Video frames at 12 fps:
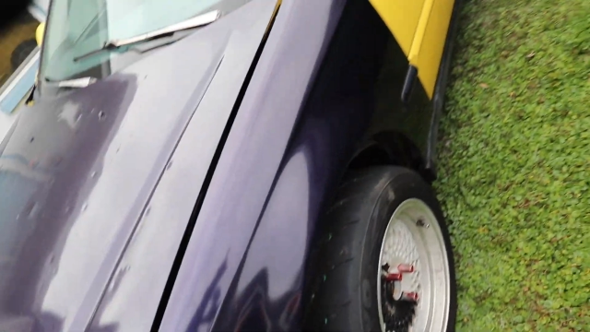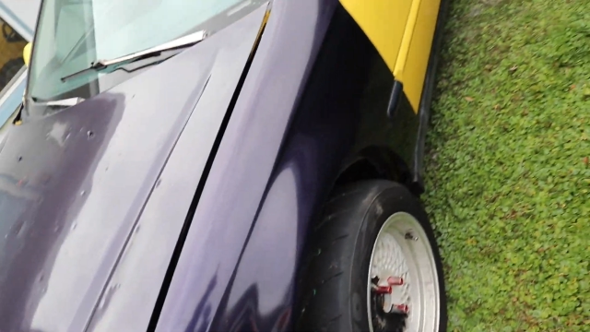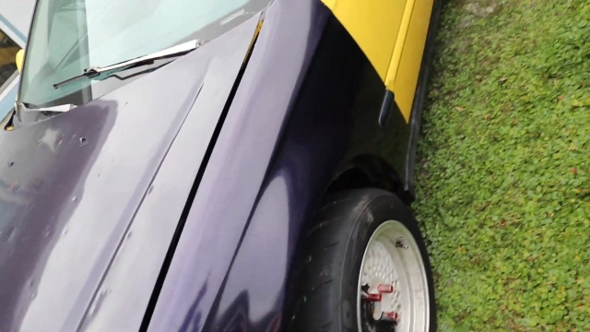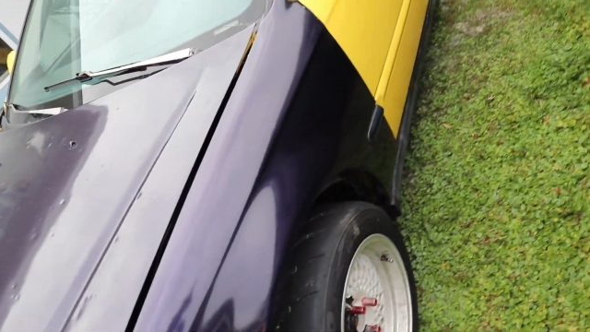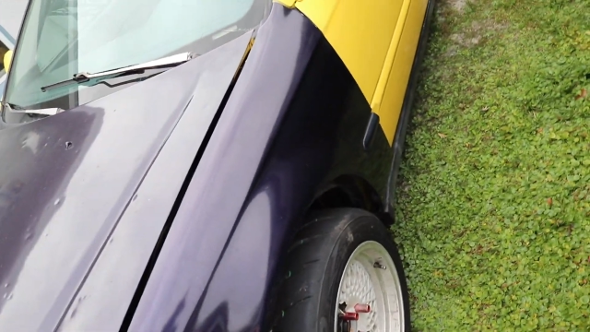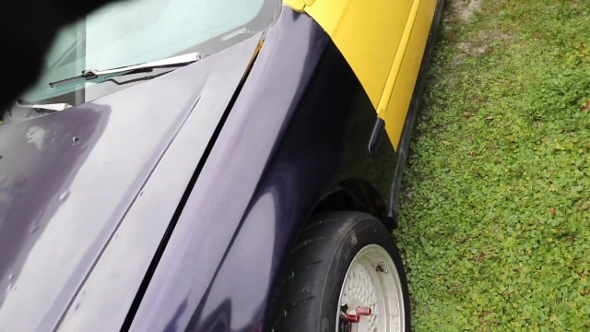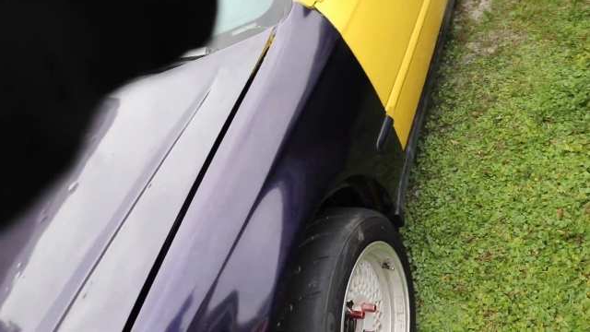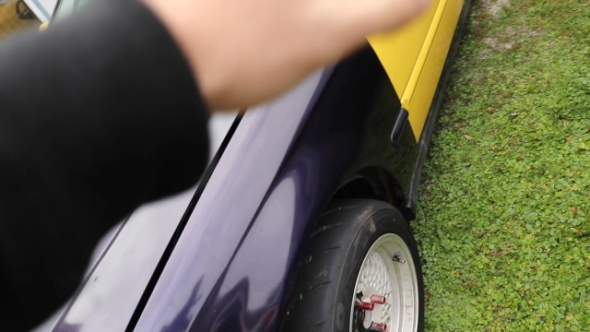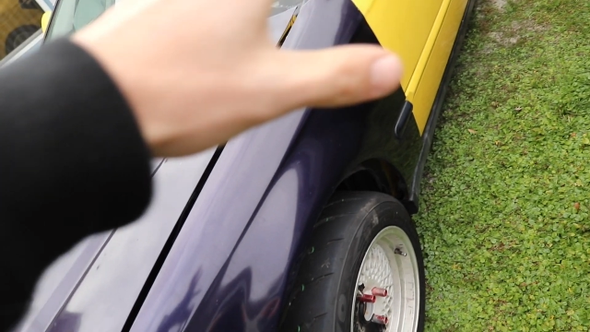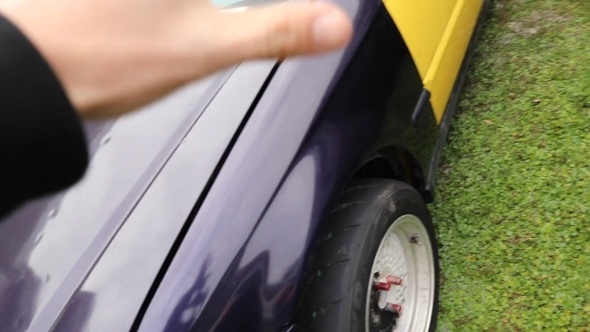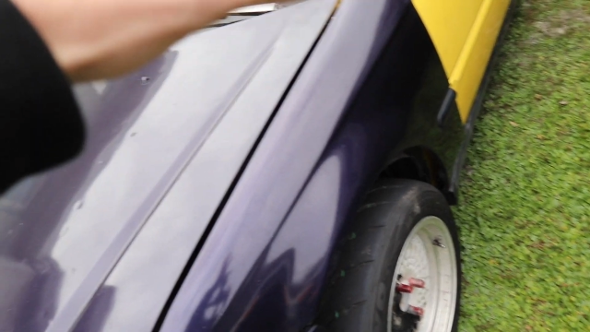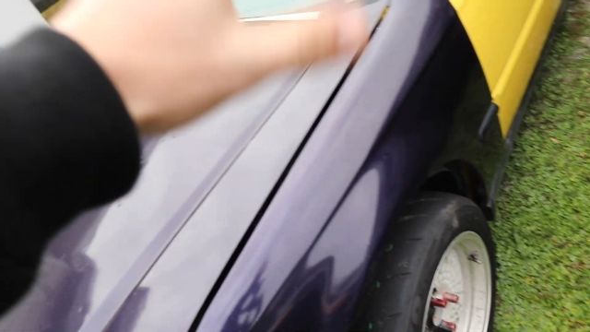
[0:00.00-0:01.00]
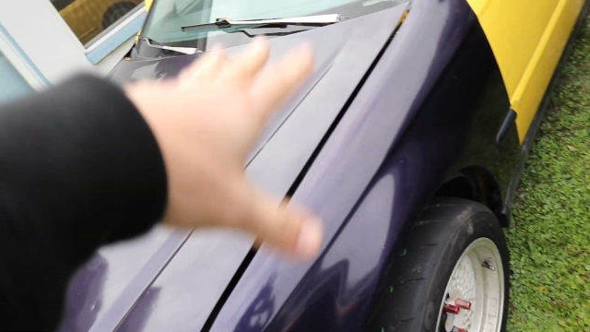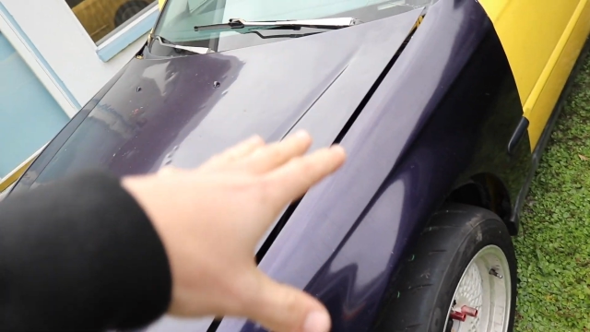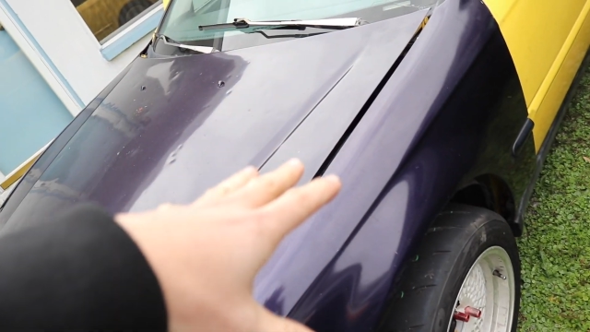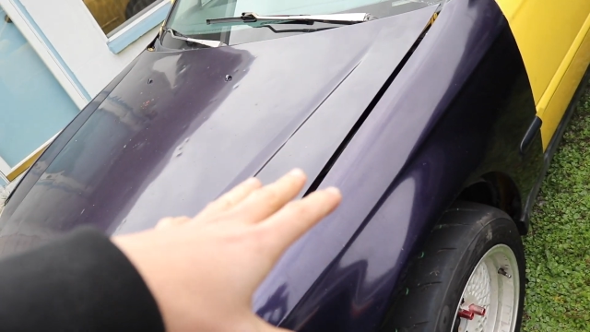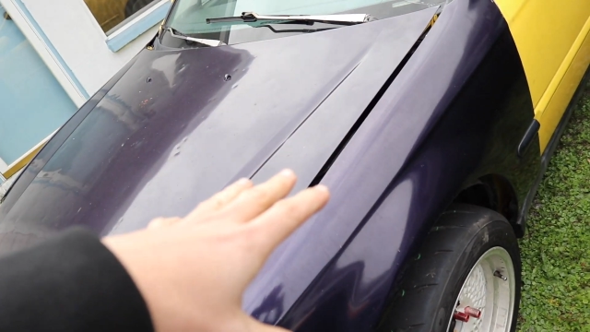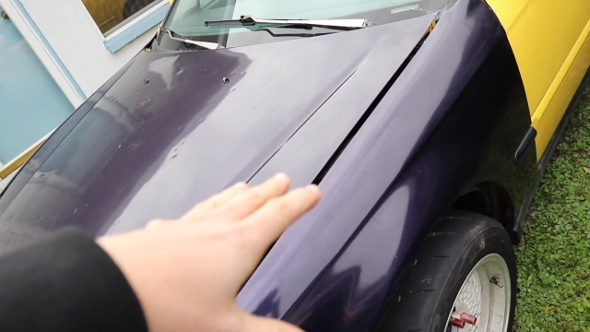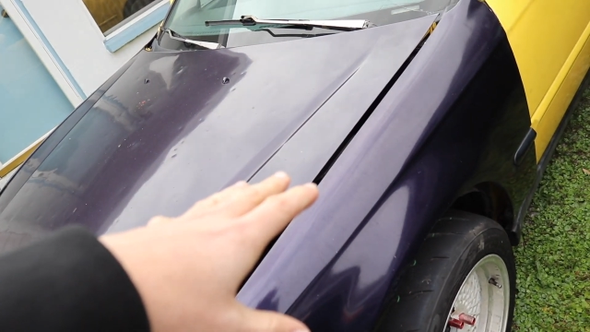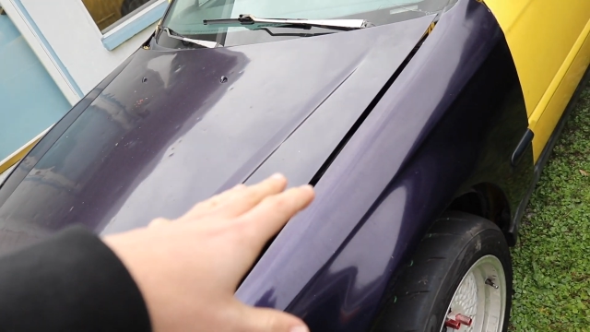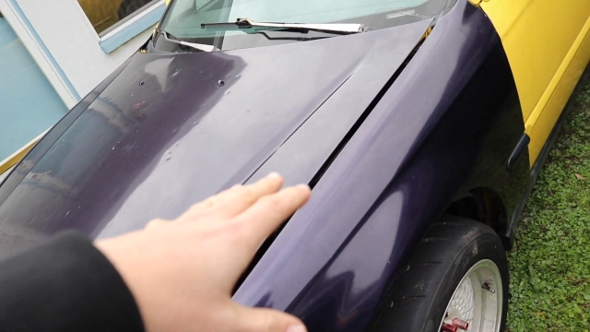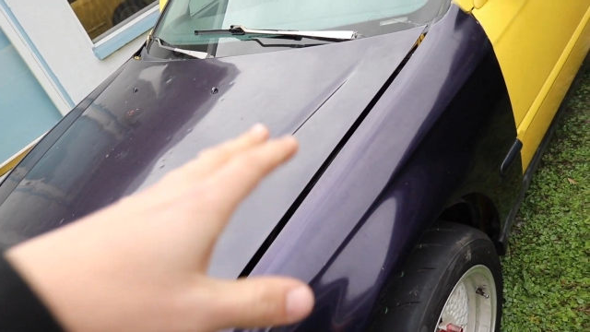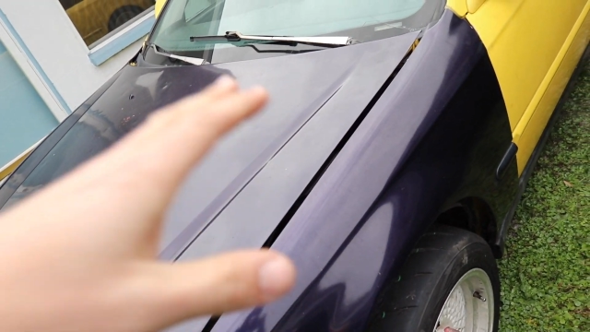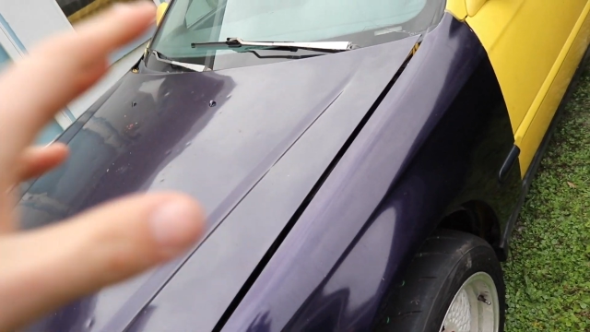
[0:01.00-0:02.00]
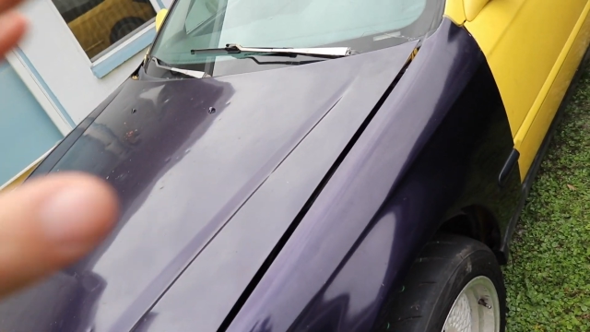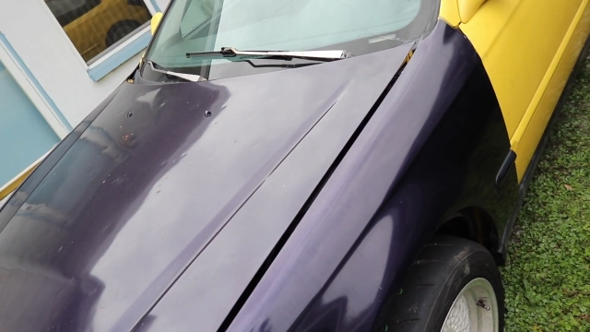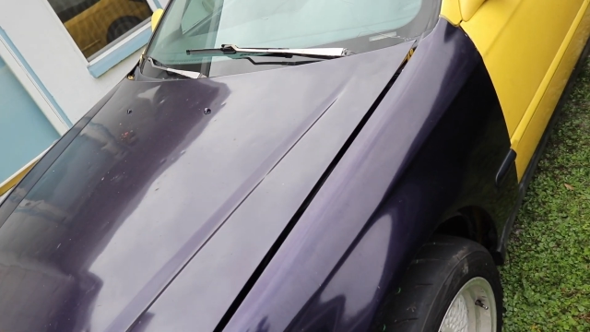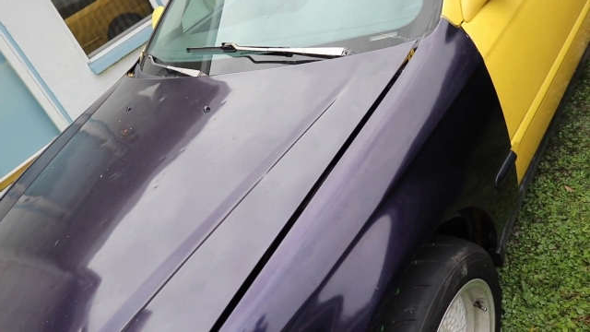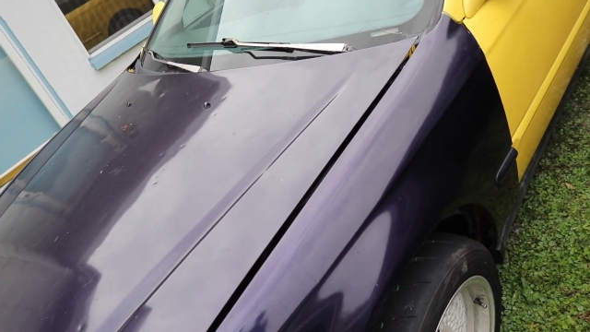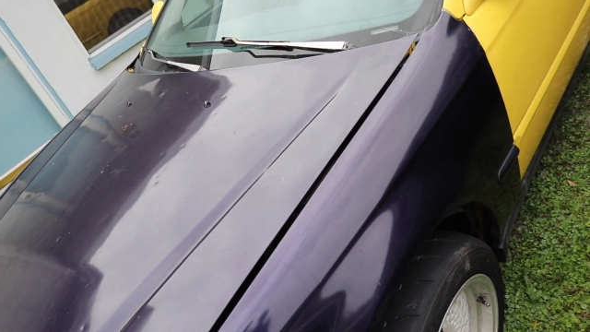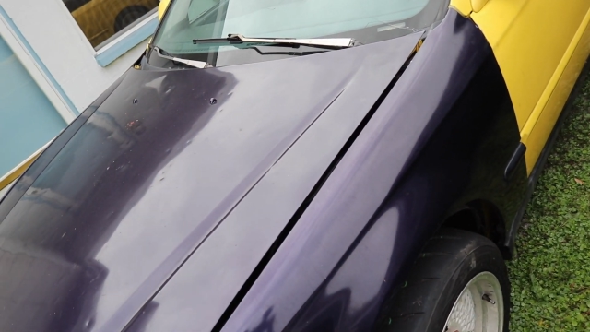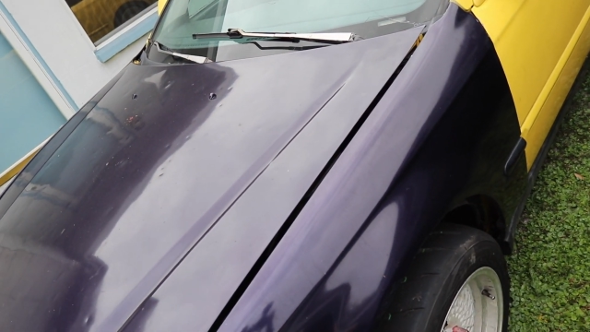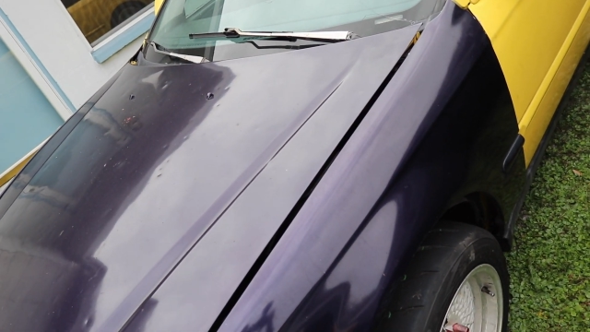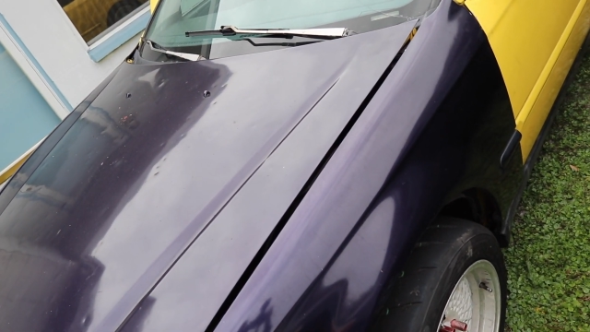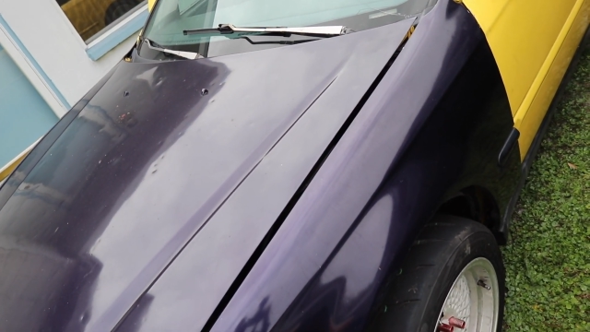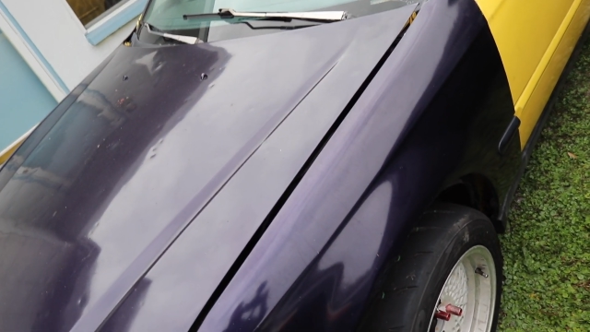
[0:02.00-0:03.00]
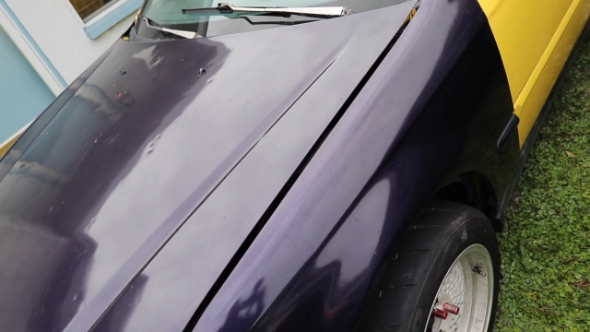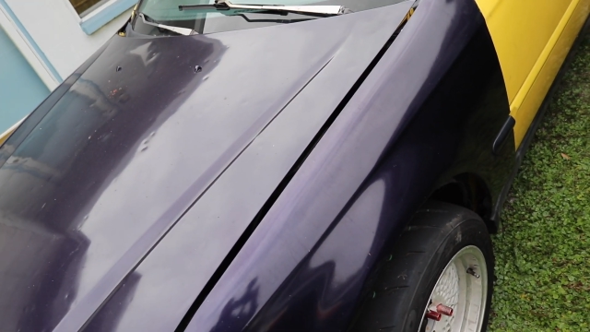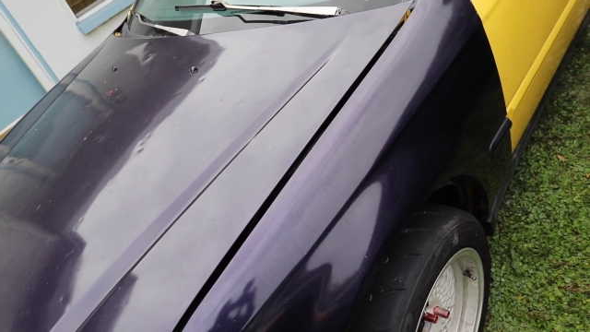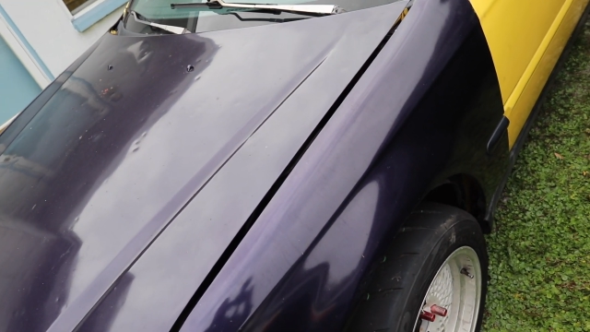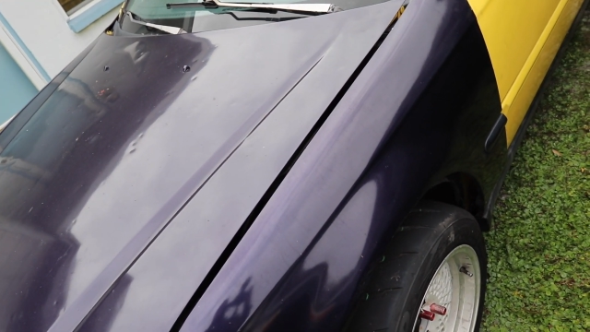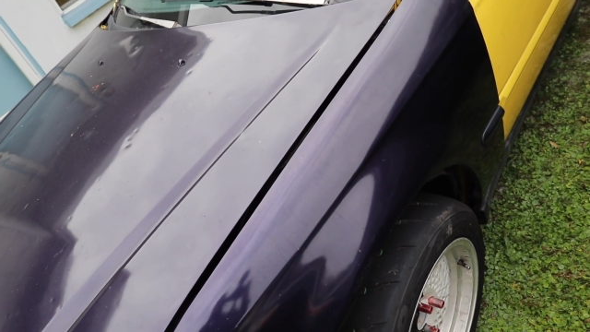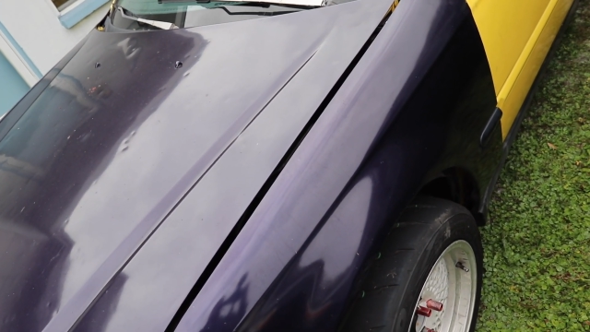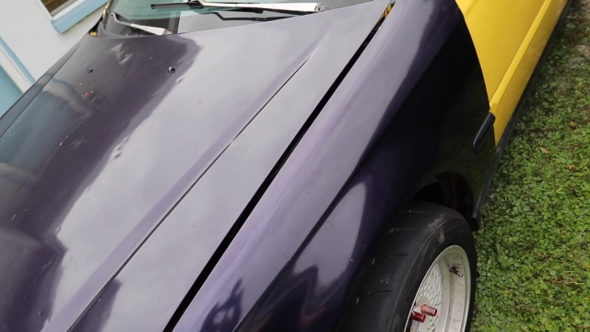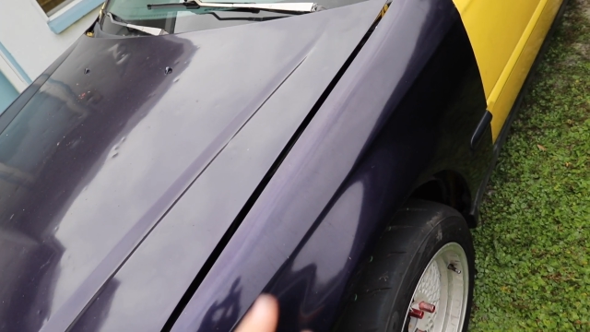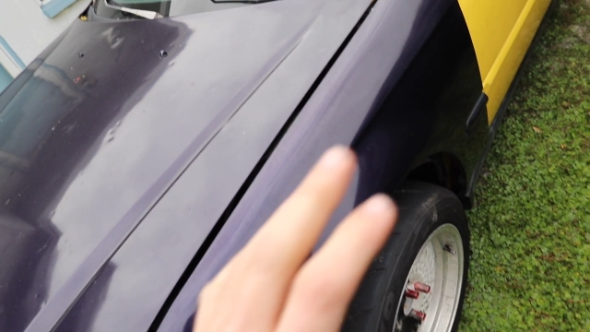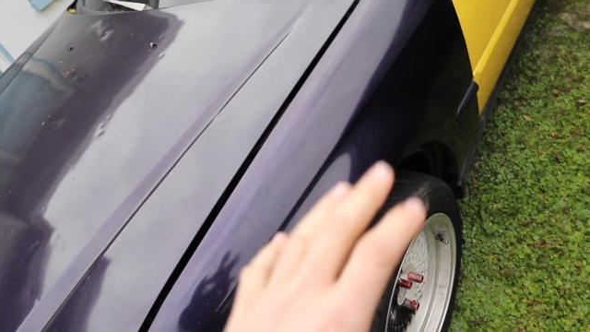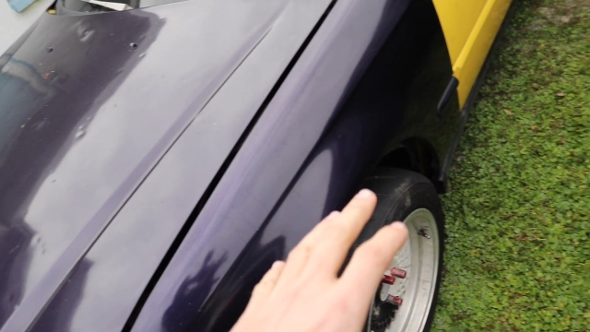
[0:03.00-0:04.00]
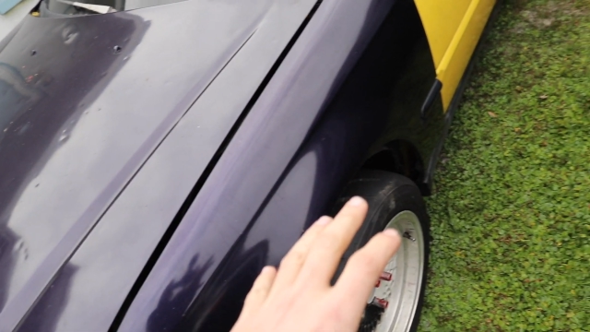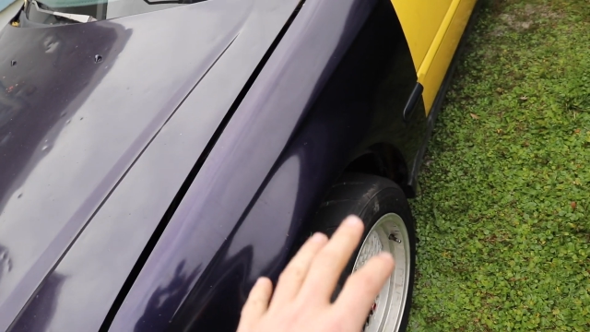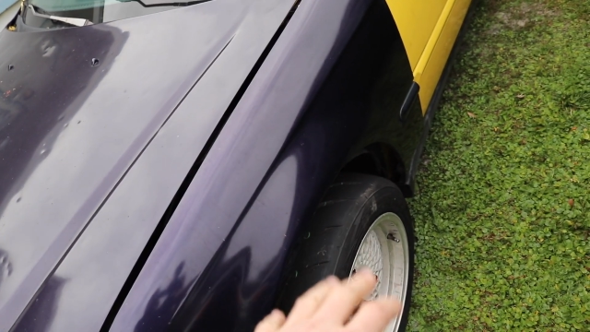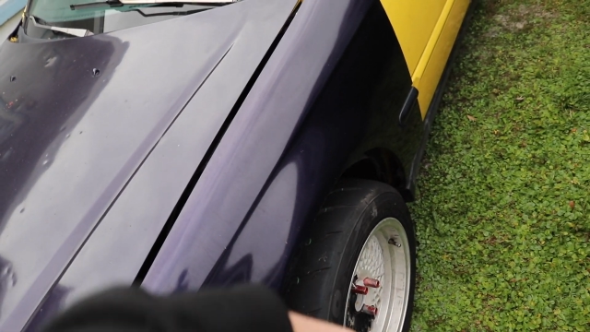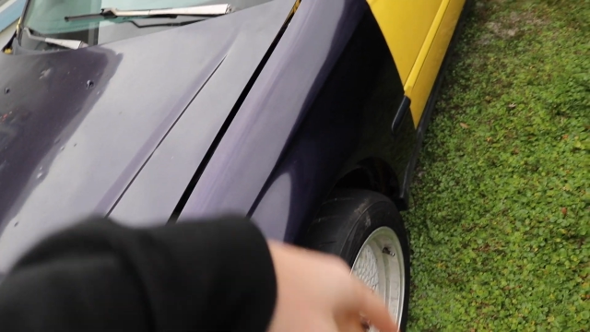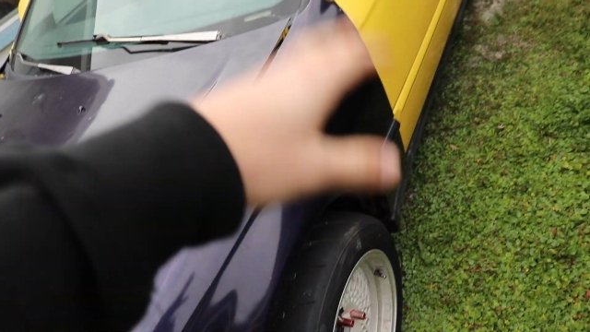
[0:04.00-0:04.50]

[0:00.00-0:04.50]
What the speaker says: (no speaker visible)